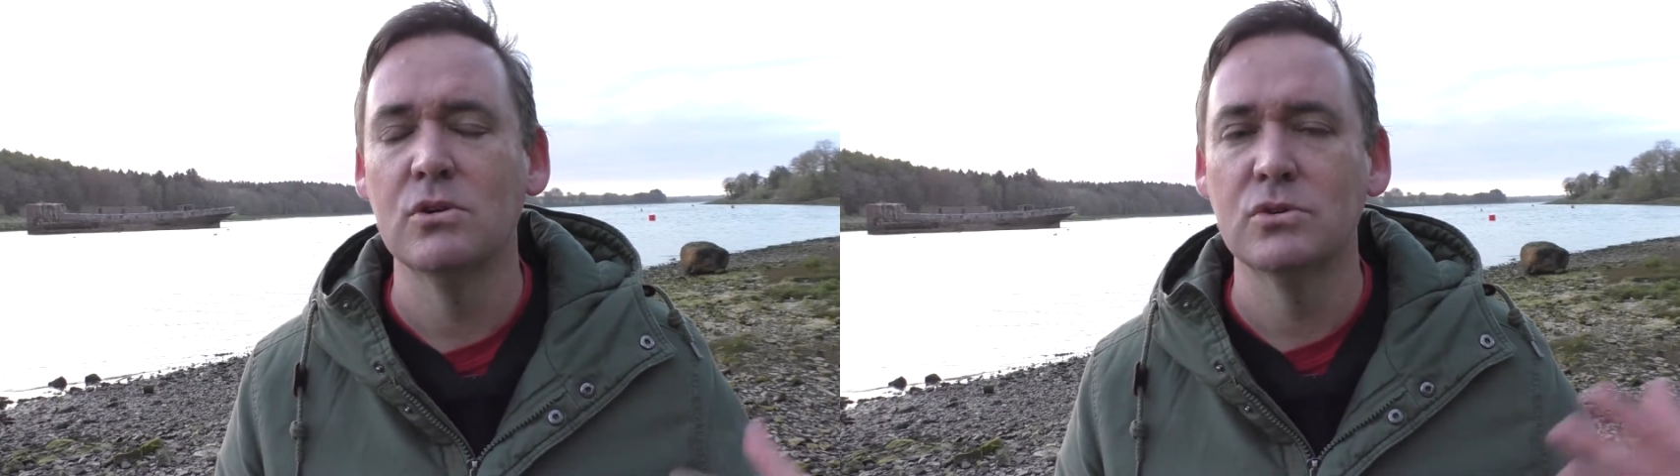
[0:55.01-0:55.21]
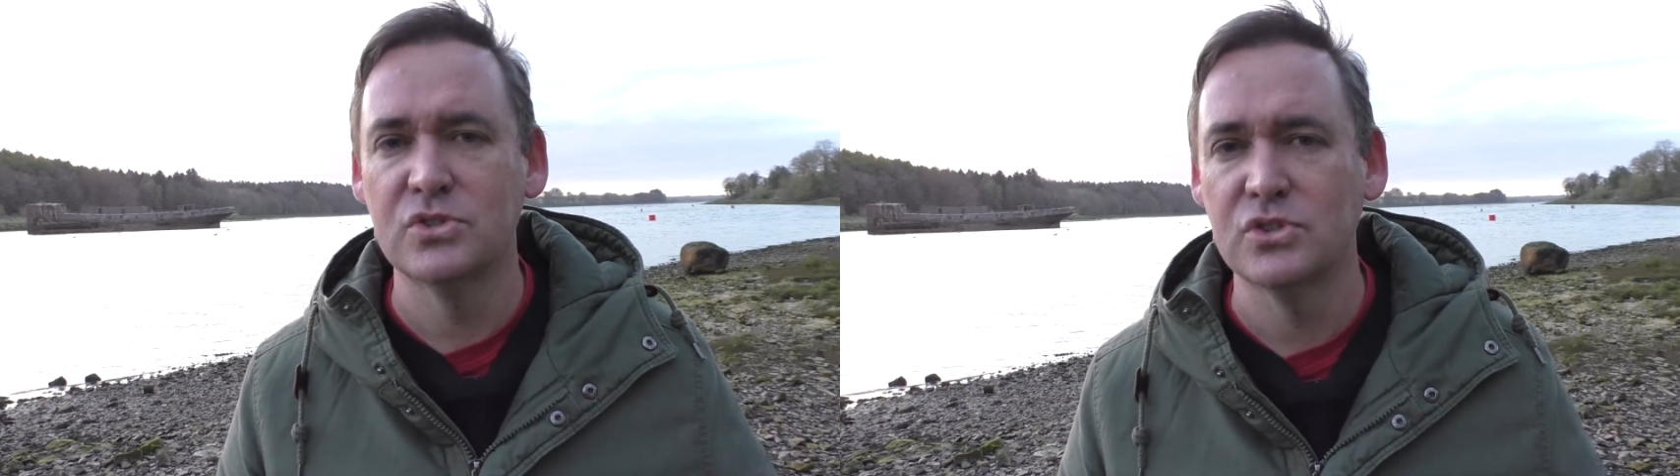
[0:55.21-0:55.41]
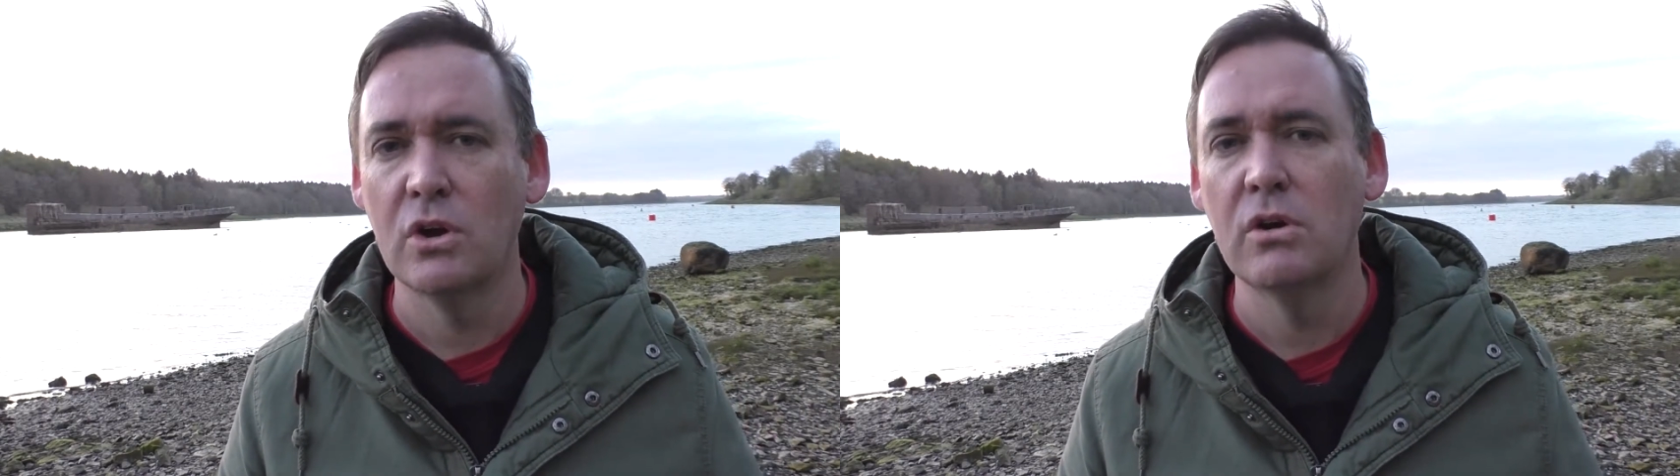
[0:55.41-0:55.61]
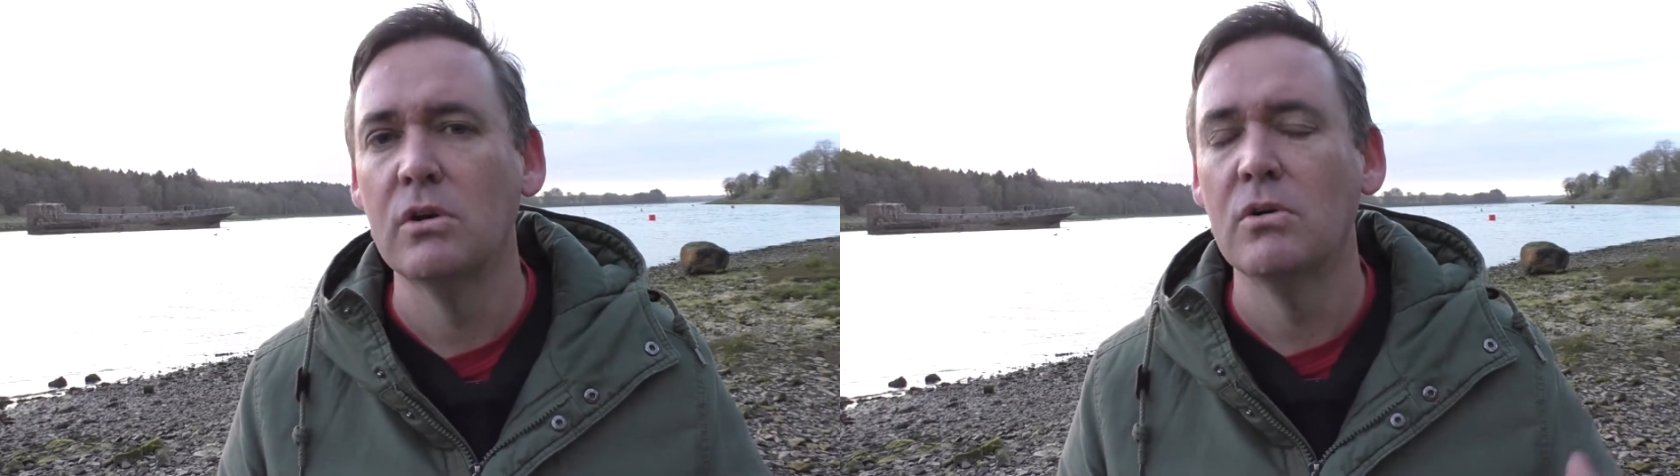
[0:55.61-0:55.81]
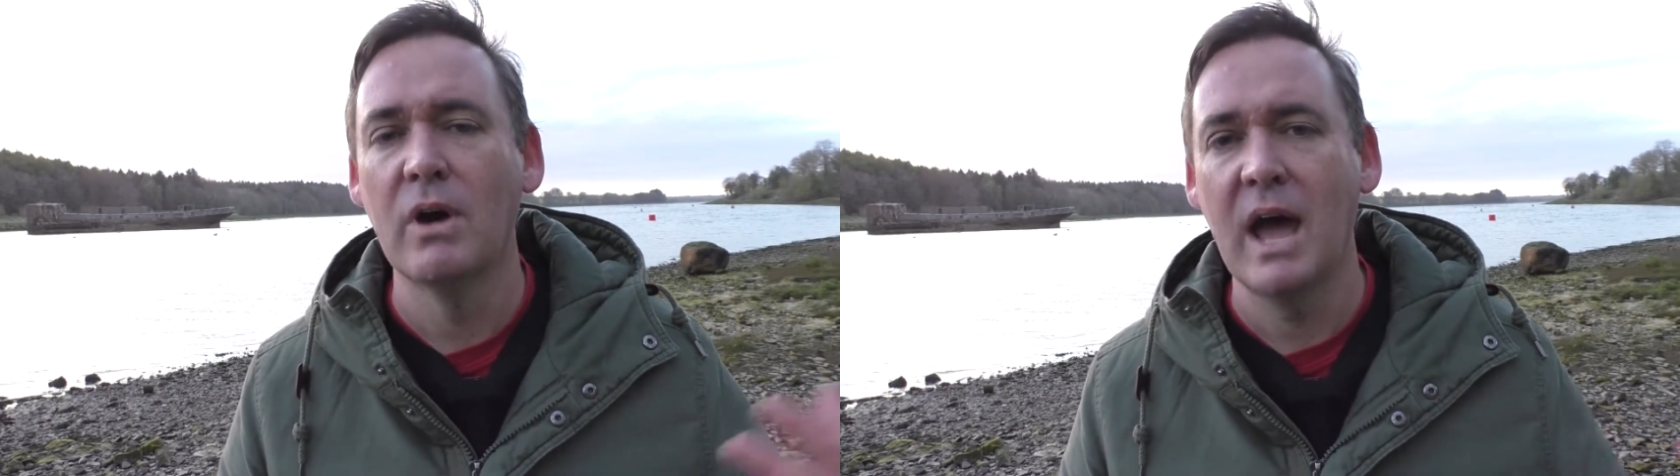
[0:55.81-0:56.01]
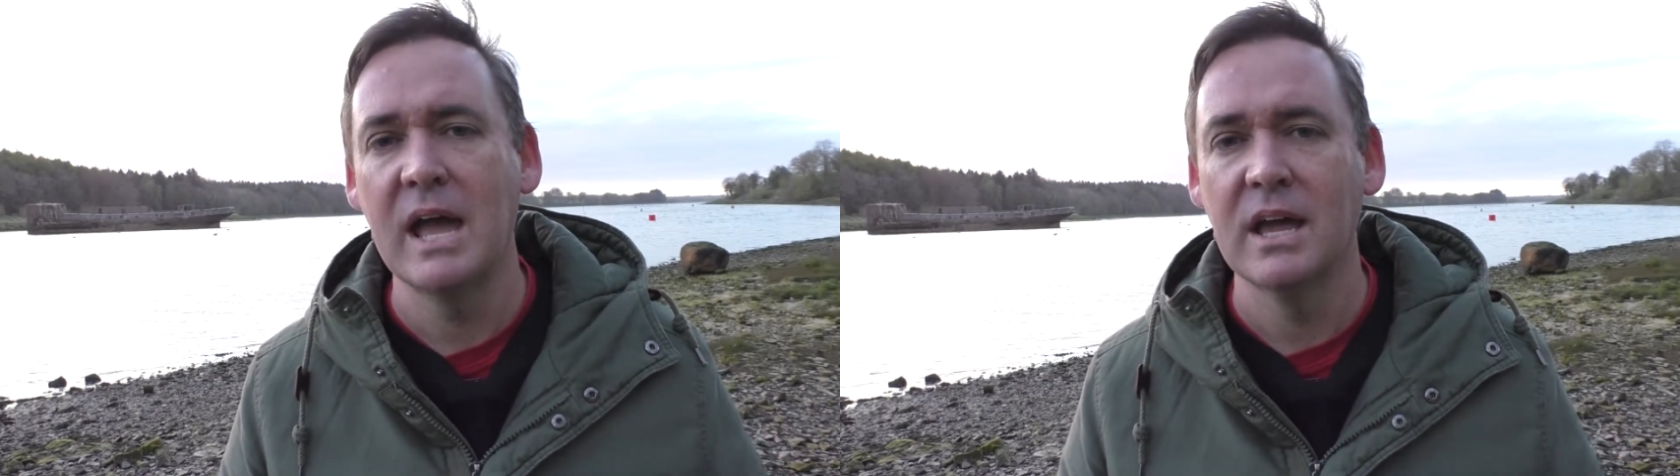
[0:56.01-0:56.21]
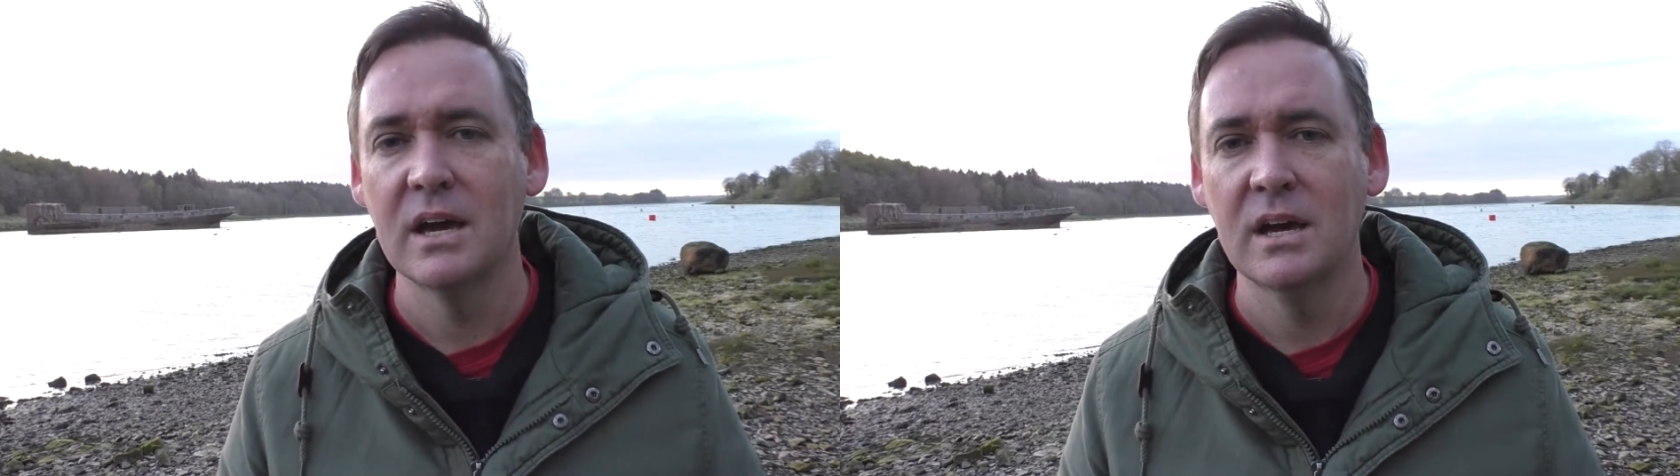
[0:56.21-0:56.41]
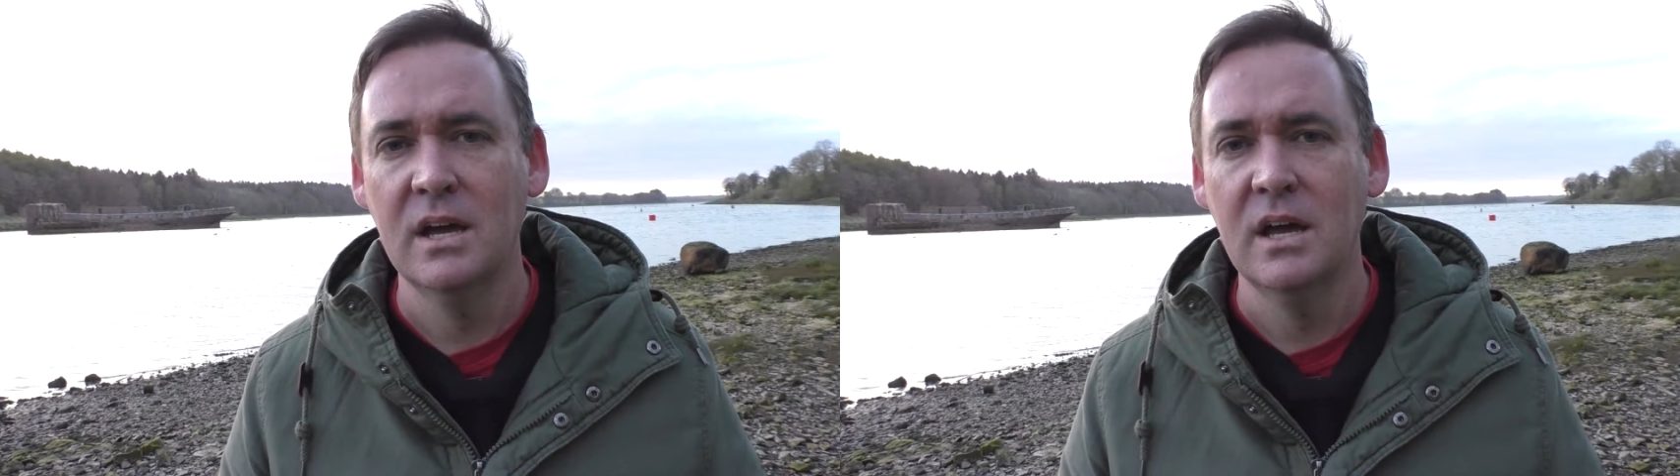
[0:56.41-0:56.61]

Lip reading: or sorrow or anger